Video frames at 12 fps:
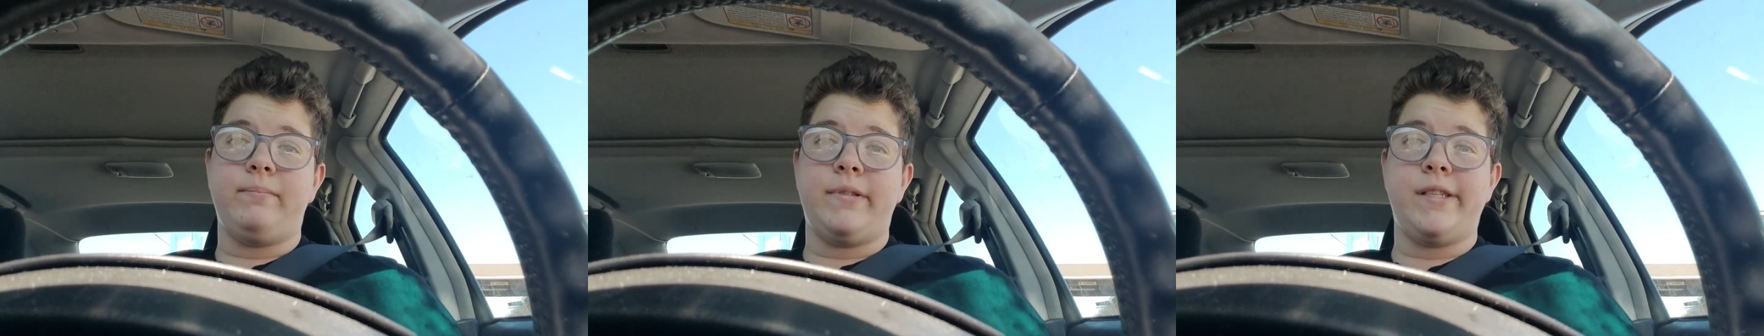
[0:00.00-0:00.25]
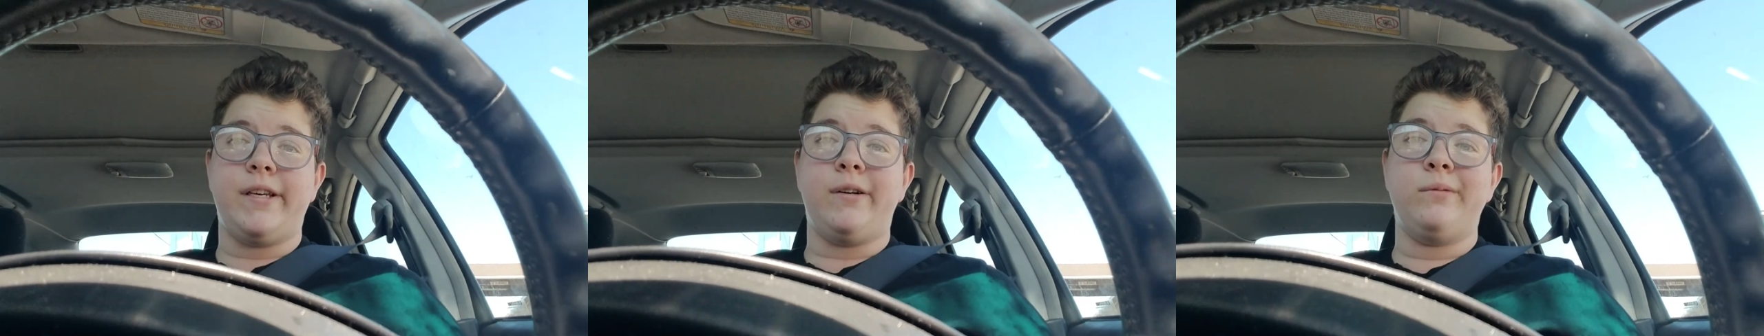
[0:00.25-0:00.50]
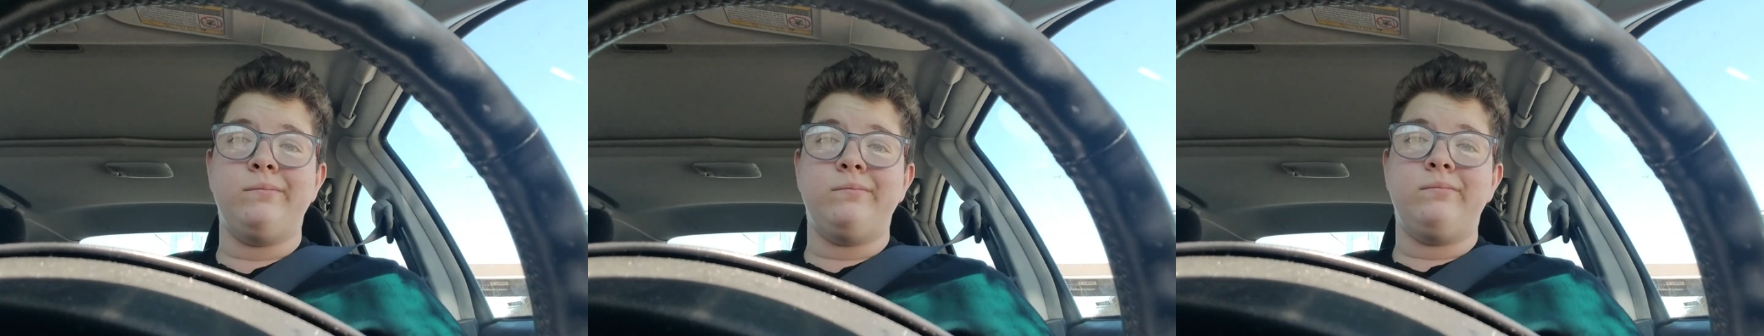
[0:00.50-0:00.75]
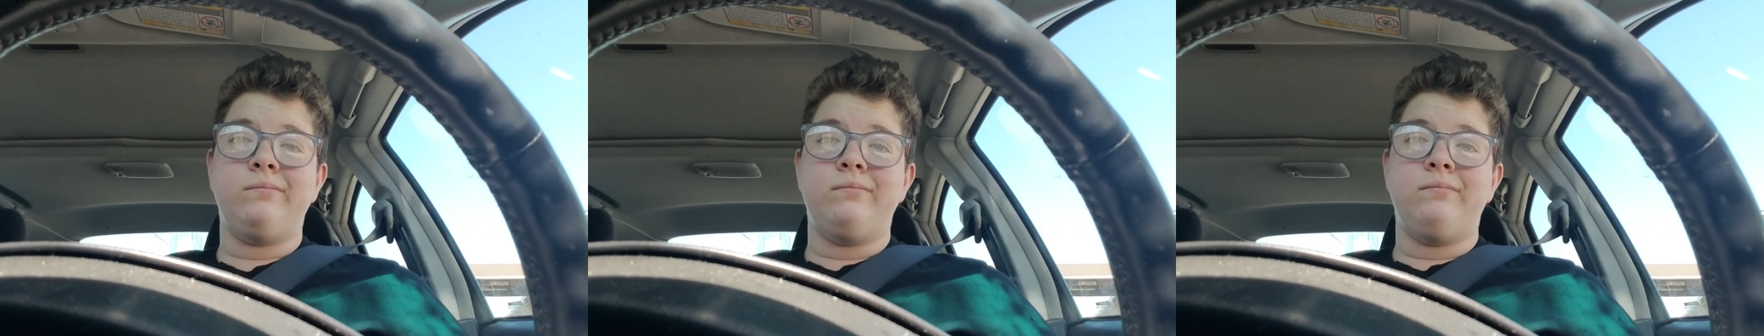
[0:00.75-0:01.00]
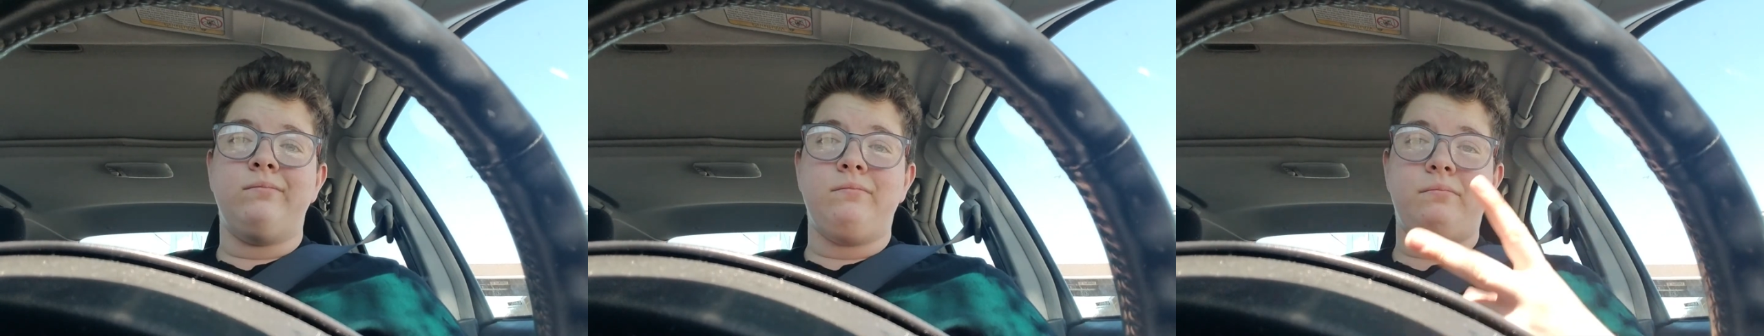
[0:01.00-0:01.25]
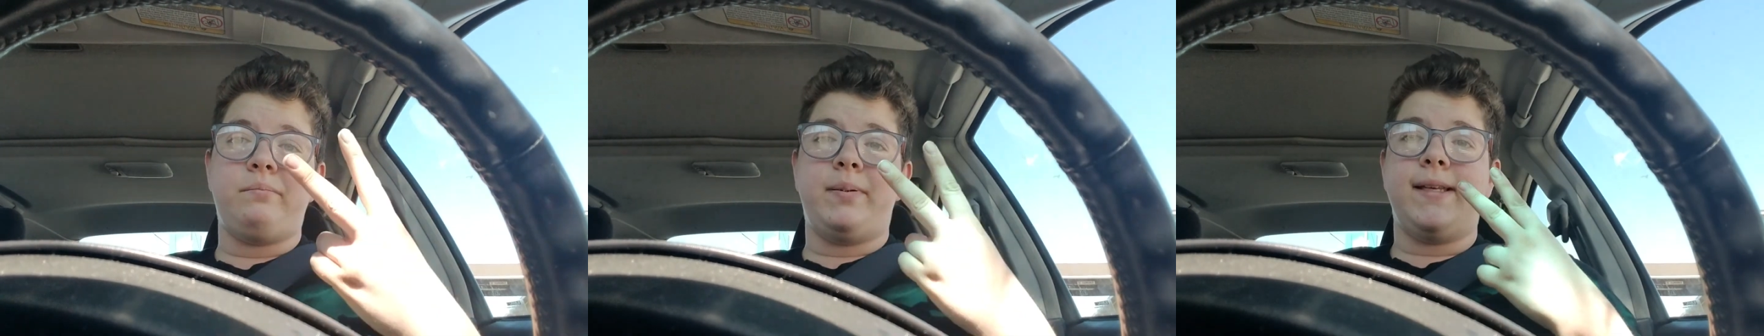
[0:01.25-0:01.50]
So,
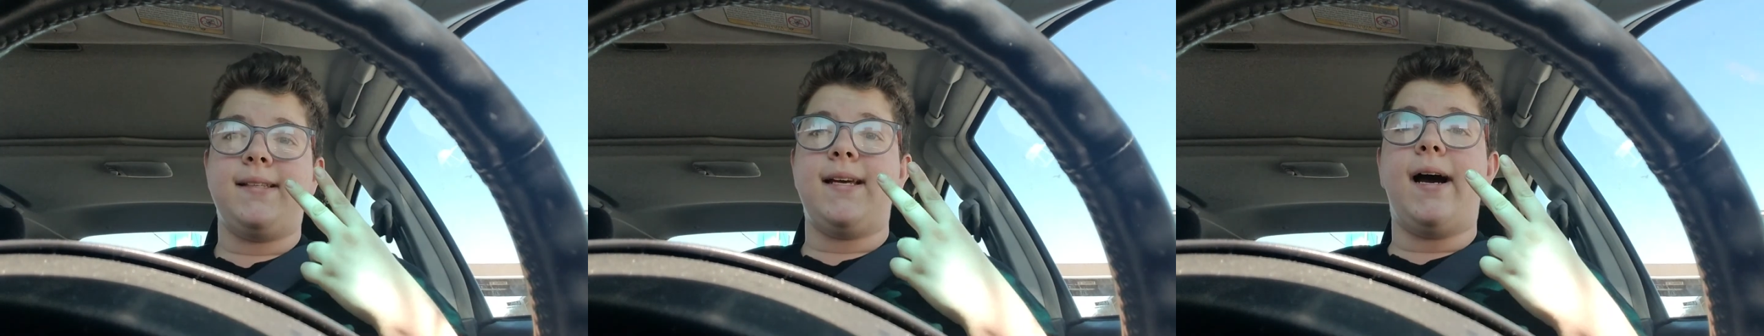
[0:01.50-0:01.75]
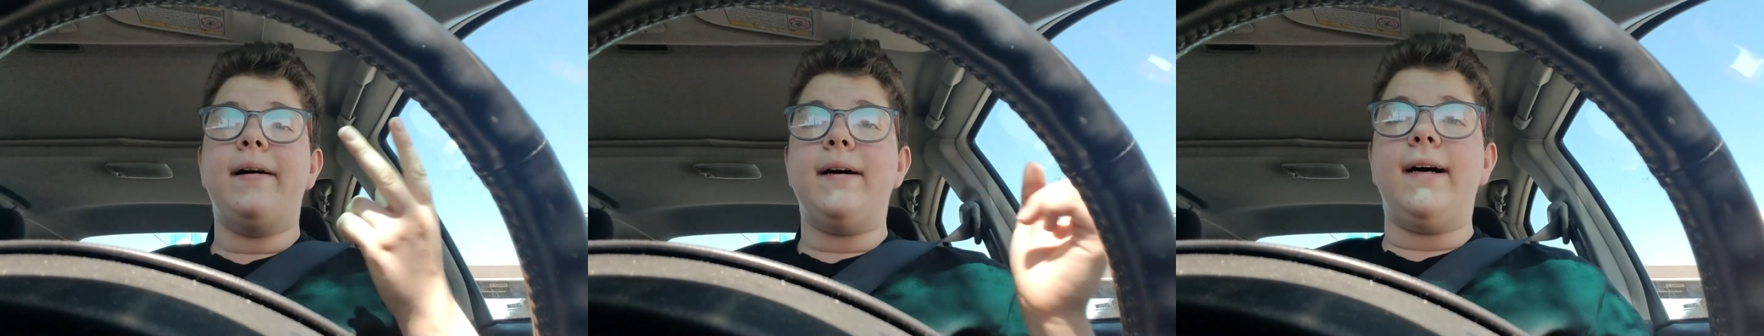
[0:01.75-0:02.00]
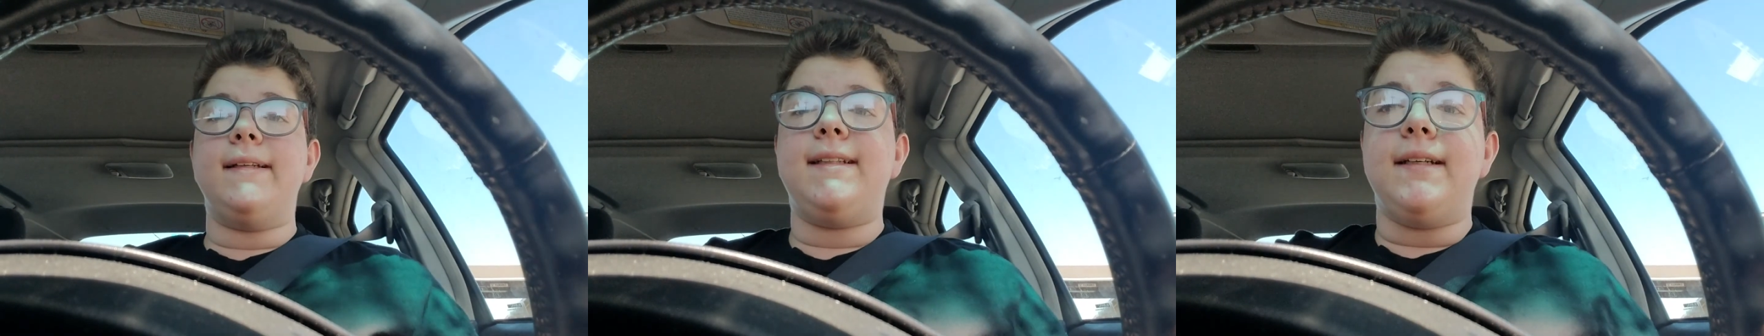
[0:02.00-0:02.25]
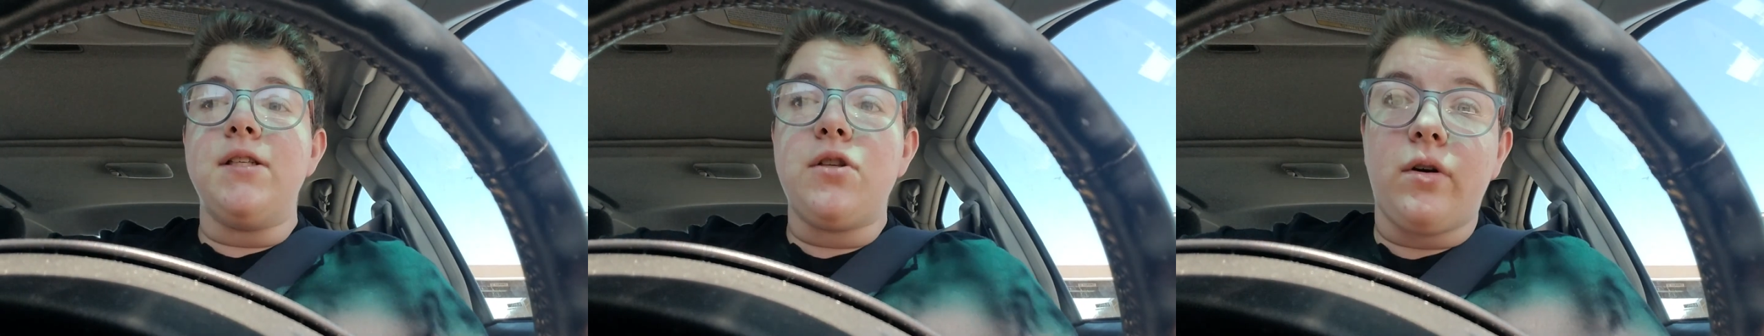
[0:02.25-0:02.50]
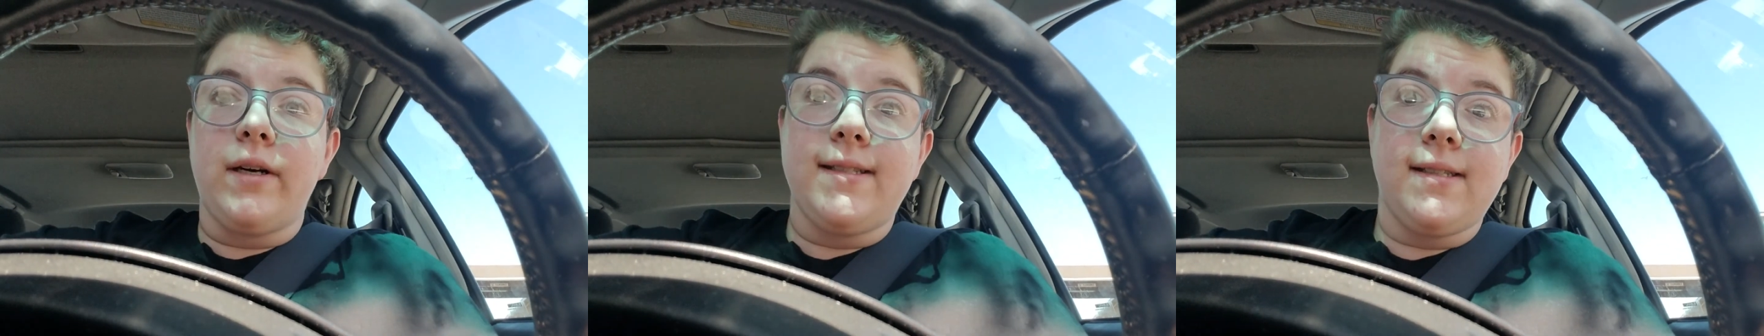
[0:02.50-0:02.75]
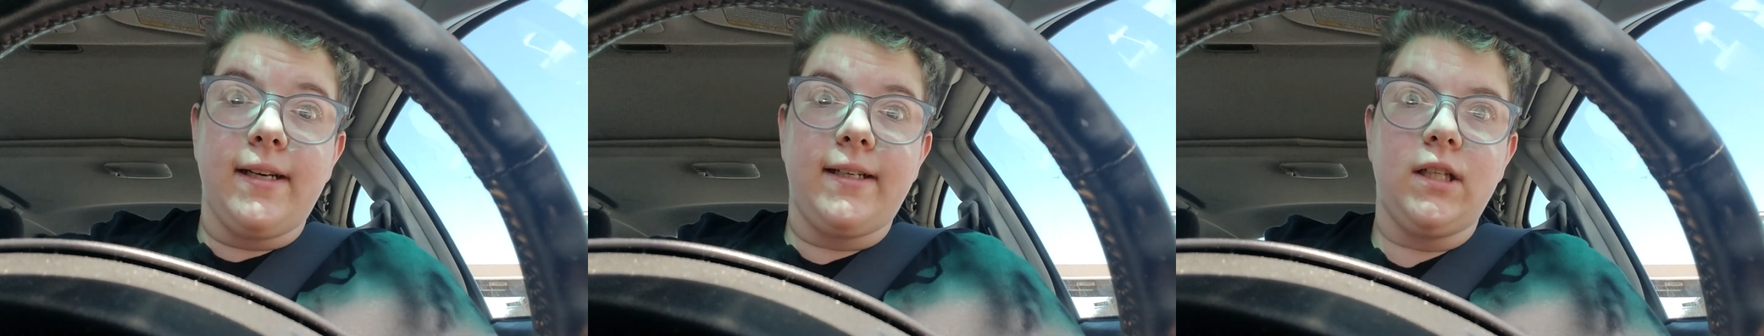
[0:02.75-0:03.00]
Peace out. I'll tell
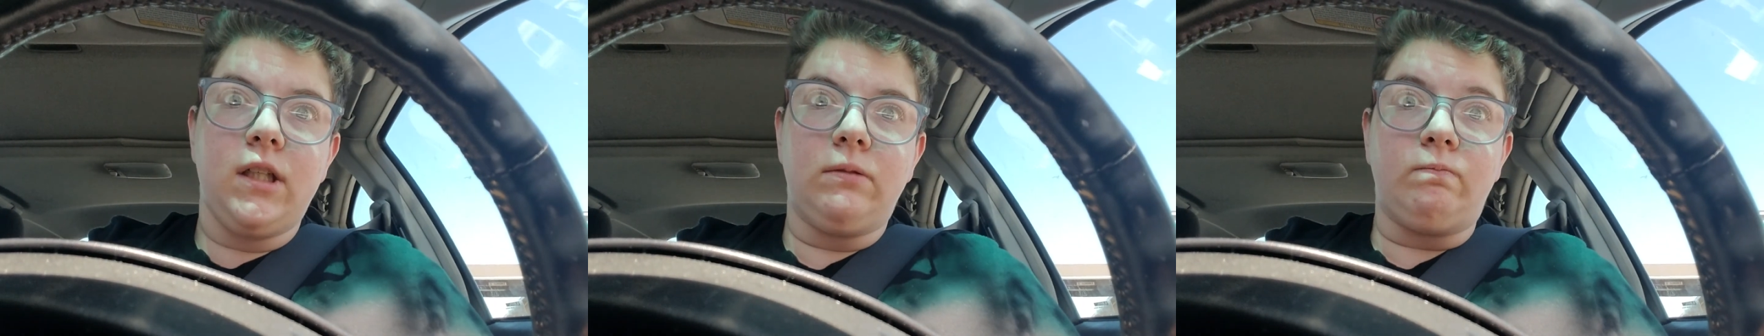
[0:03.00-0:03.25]
stories later.